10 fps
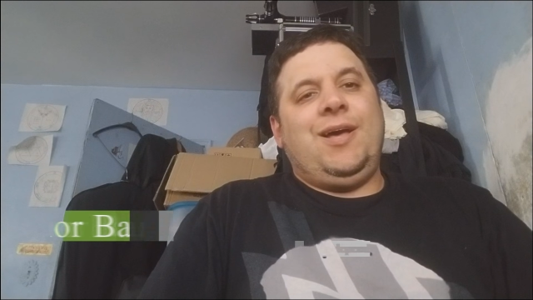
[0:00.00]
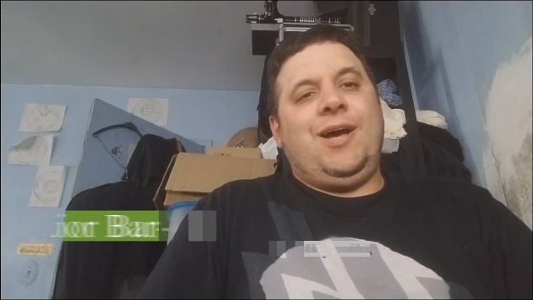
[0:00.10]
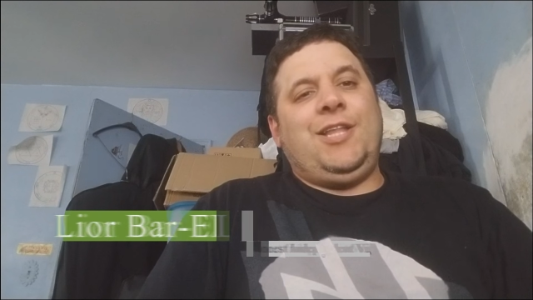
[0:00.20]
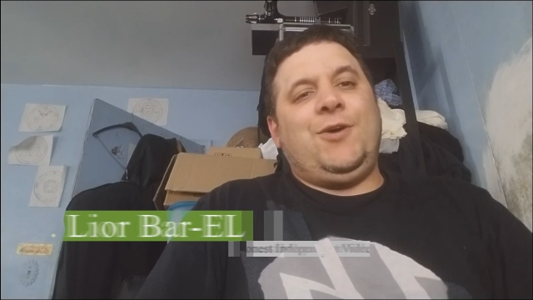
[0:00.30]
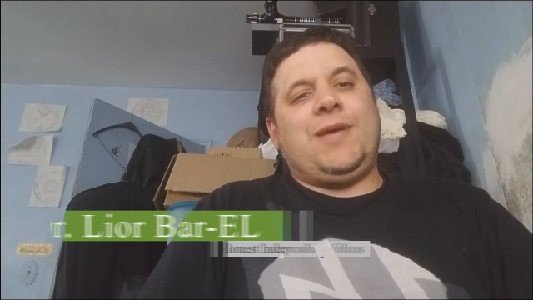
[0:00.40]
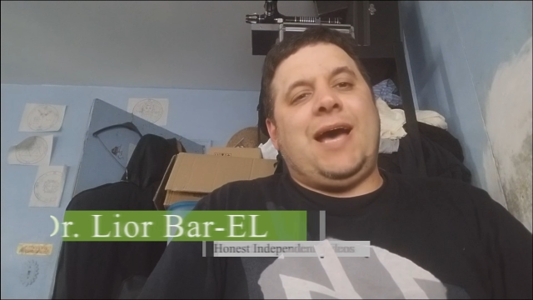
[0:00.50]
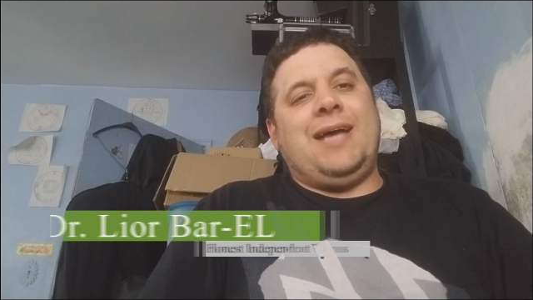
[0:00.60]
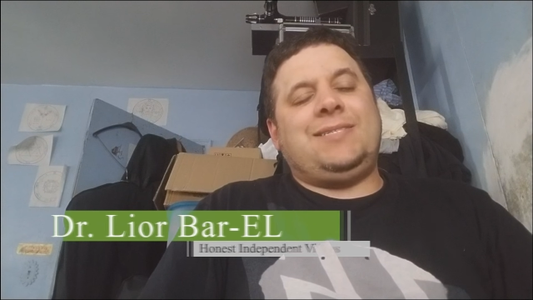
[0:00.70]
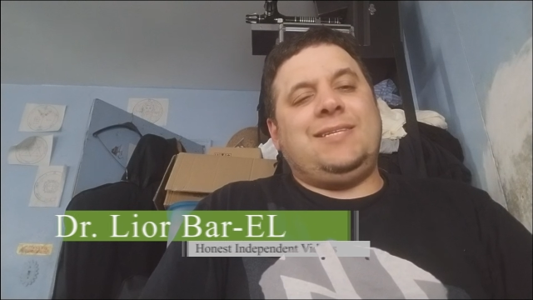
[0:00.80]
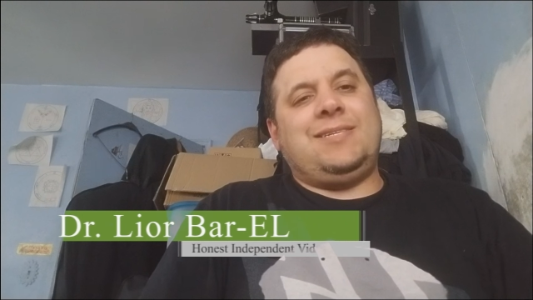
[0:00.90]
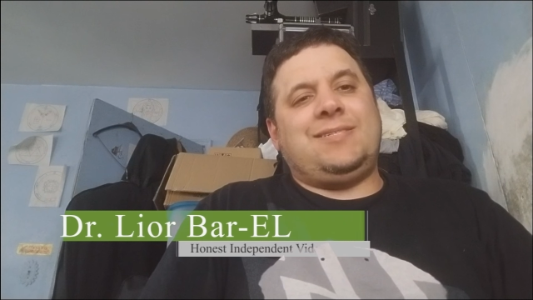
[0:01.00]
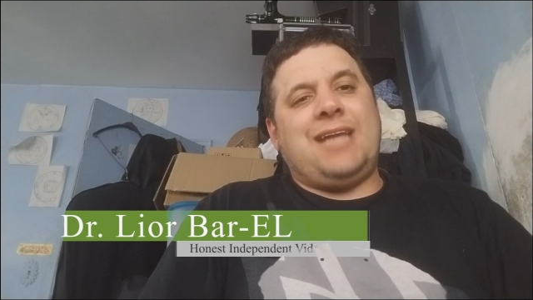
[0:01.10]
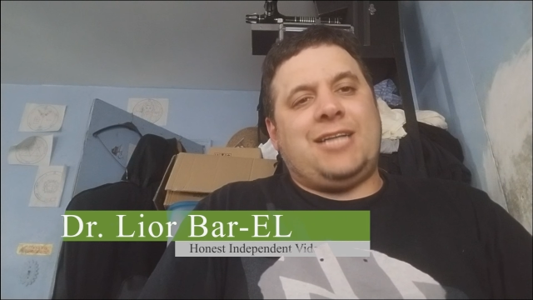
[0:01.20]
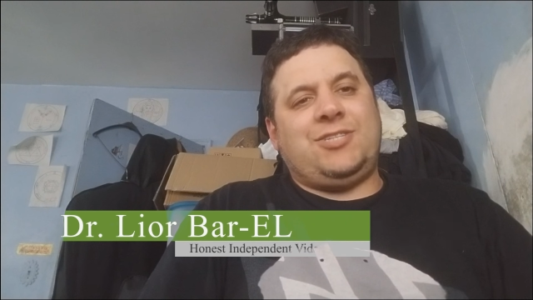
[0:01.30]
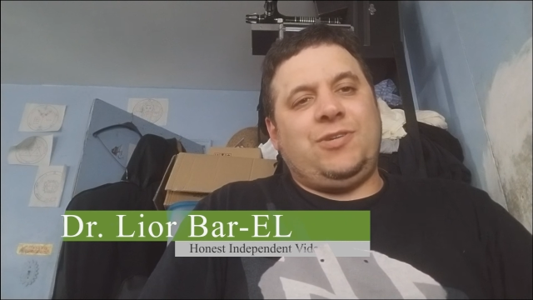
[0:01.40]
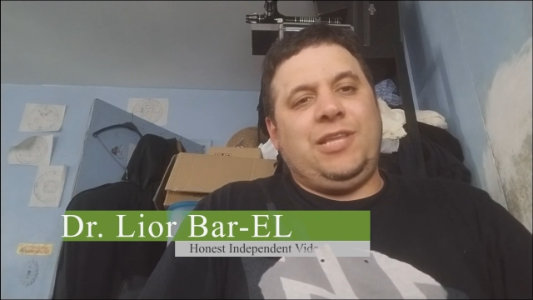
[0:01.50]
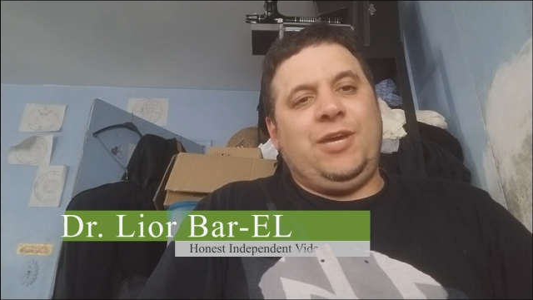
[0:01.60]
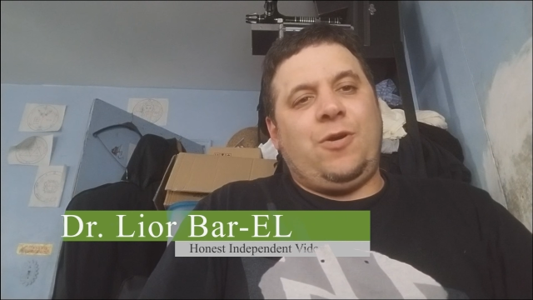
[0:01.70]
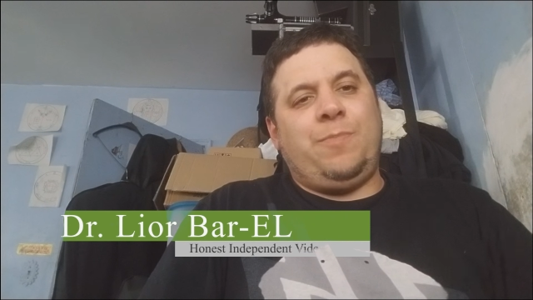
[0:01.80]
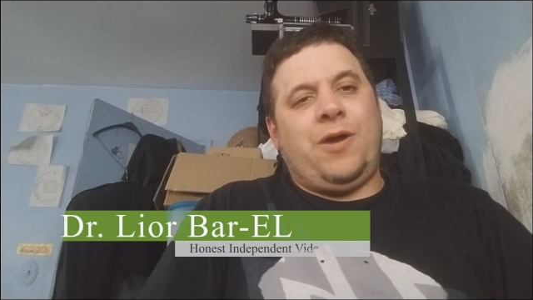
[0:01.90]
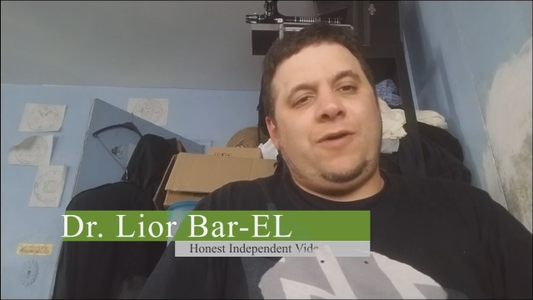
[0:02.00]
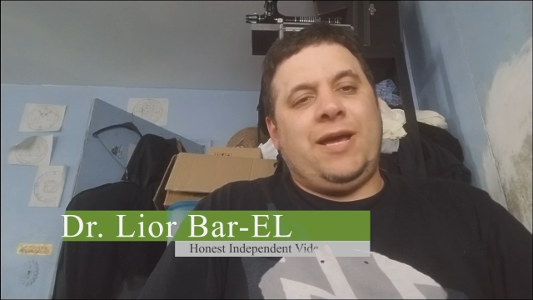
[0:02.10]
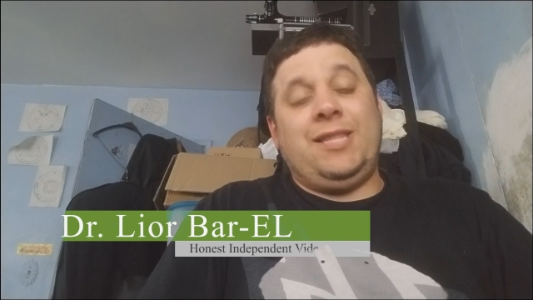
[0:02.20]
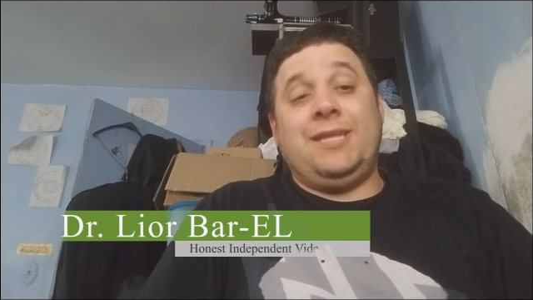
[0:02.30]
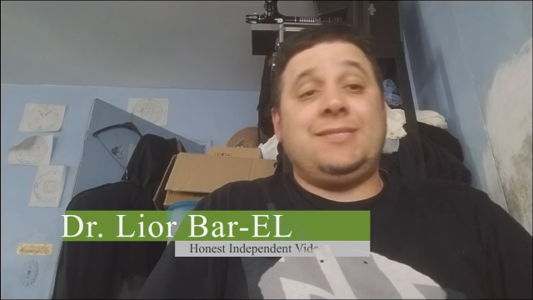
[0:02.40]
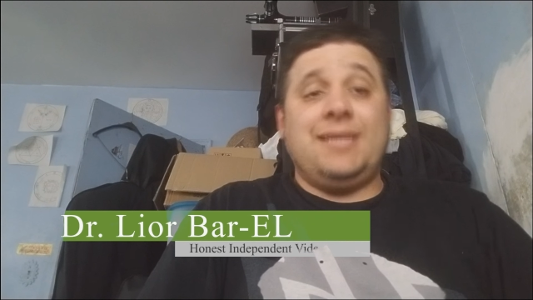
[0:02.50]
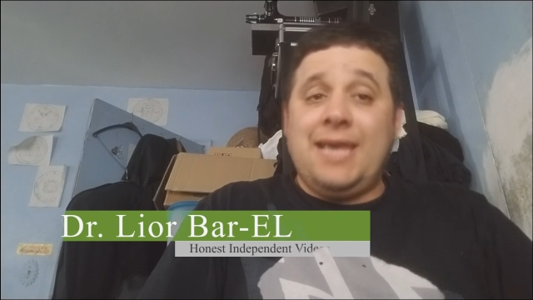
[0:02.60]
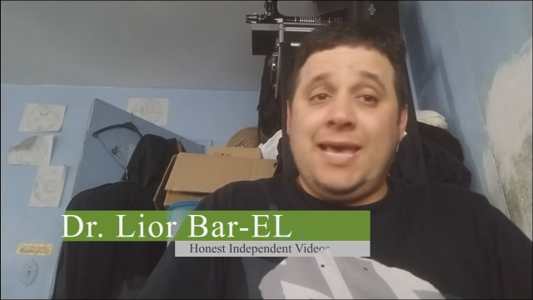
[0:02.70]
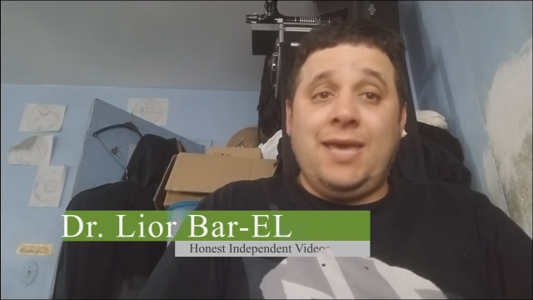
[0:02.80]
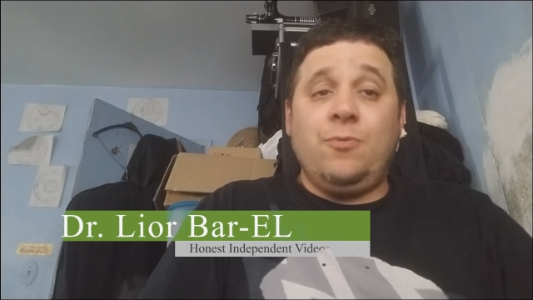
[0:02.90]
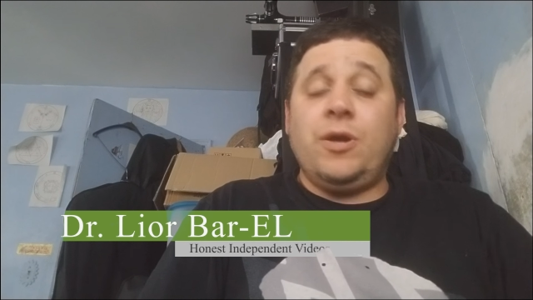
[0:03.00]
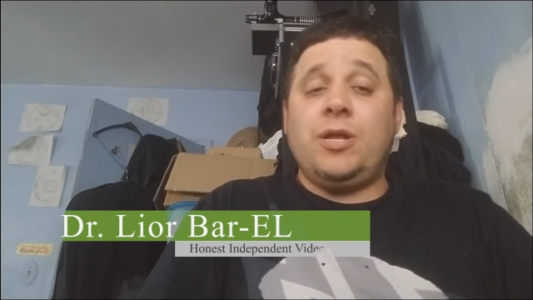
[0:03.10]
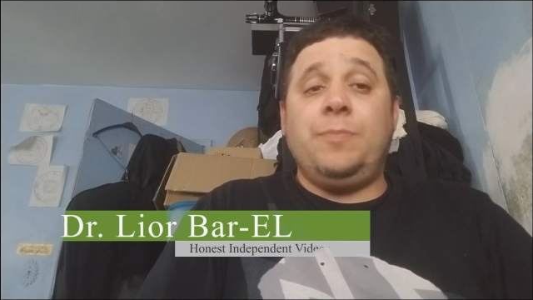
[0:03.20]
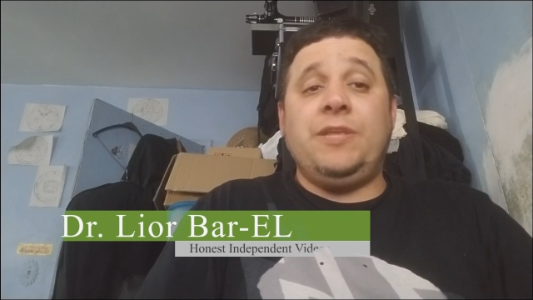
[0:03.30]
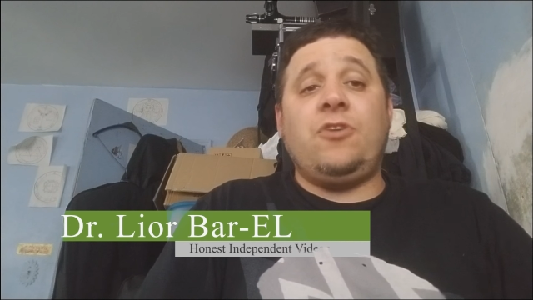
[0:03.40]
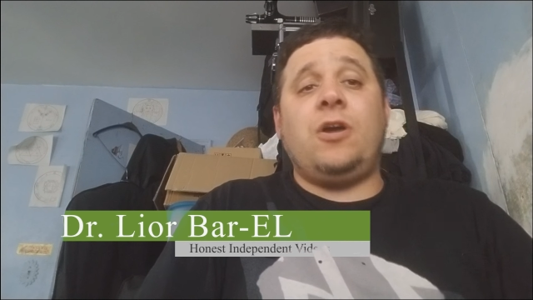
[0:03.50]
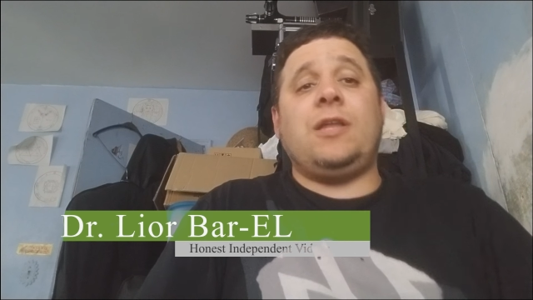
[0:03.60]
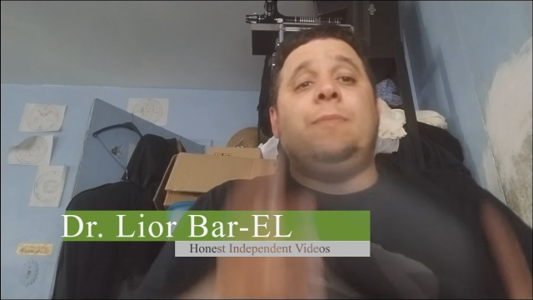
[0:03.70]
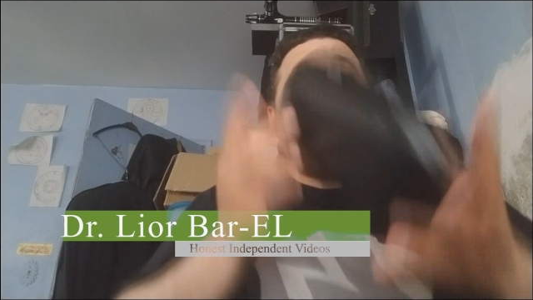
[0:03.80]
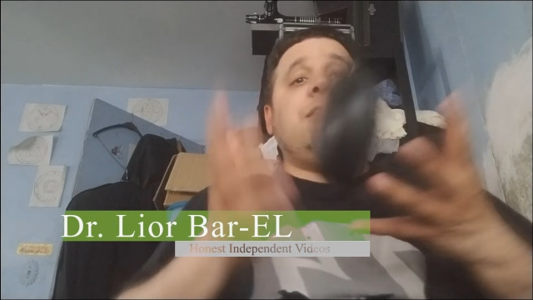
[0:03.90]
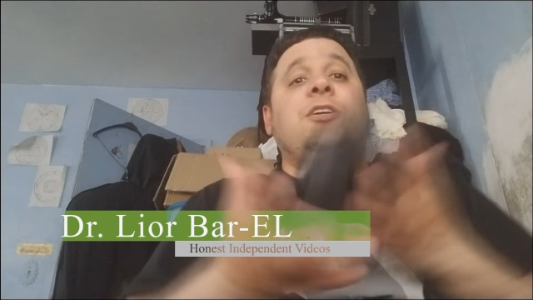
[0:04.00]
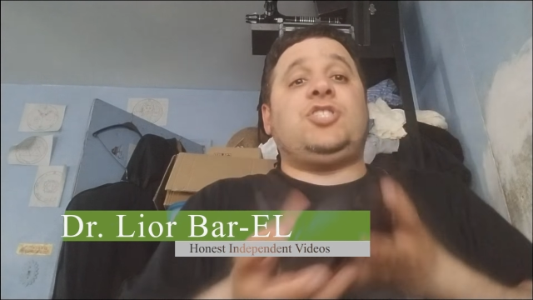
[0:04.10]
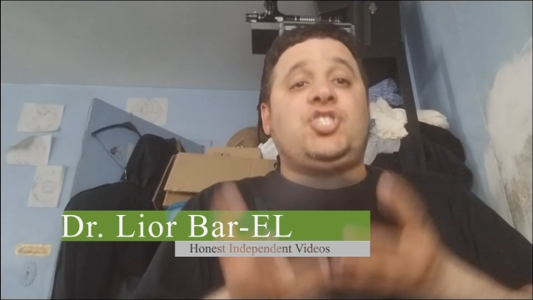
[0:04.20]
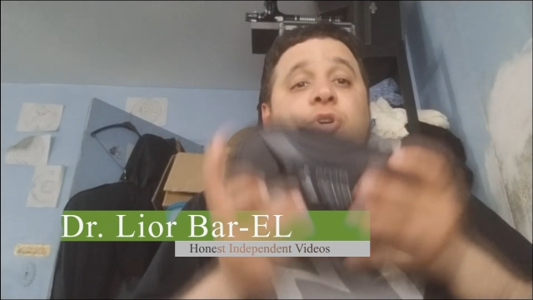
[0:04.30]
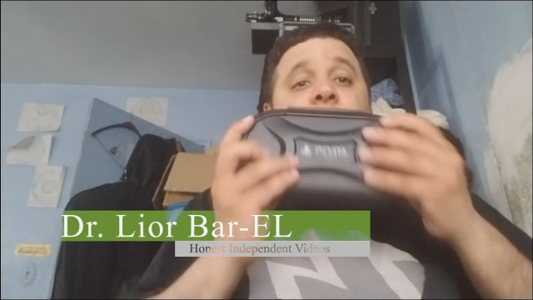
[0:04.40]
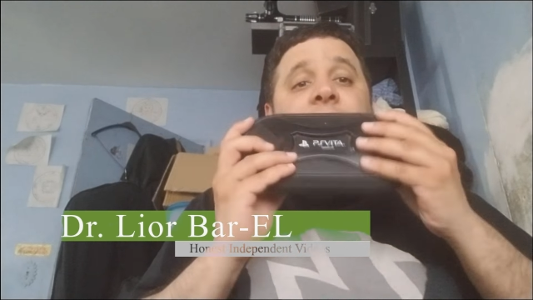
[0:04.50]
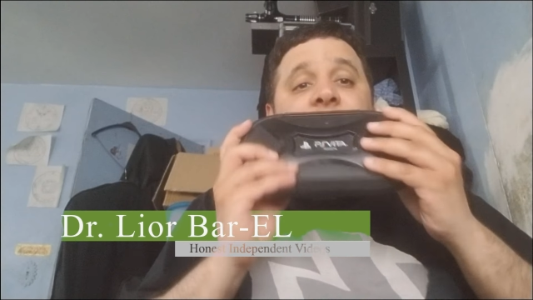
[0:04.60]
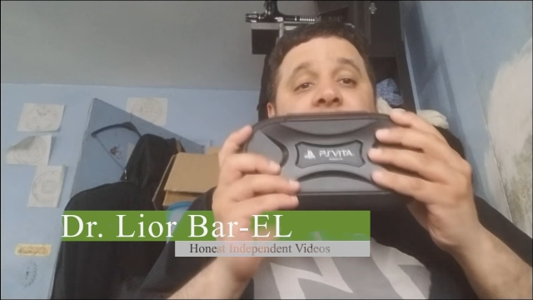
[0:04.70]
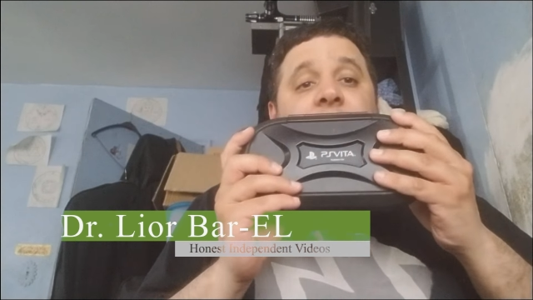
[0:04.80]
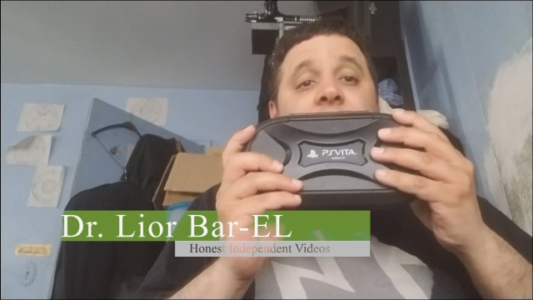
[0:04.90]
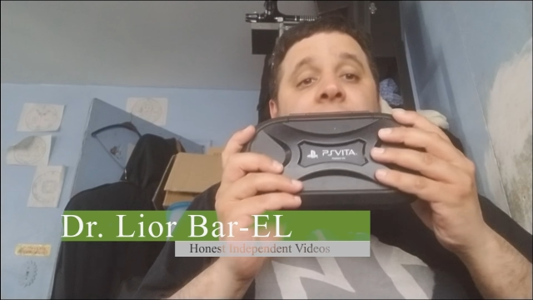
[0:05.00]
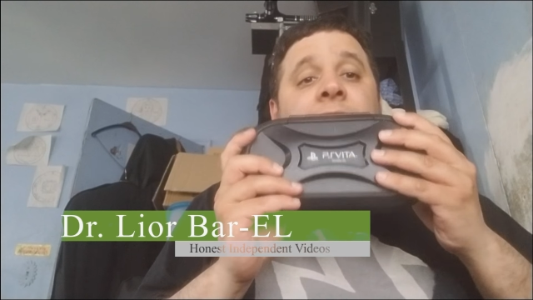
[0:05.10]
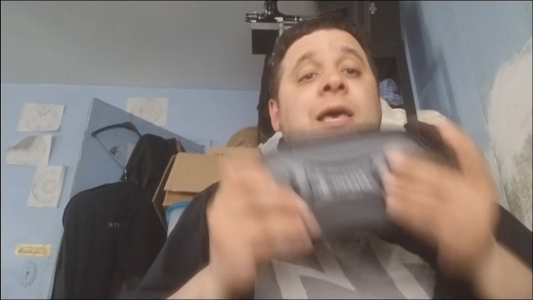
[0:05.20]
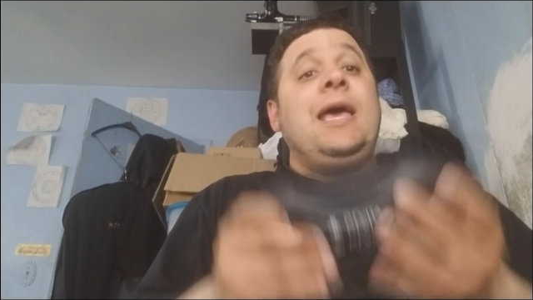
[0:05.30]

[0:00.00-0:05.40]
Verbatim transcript: Hello guys, this is Dr. Lior Barrell and today we're going to be talking about the Sony Vita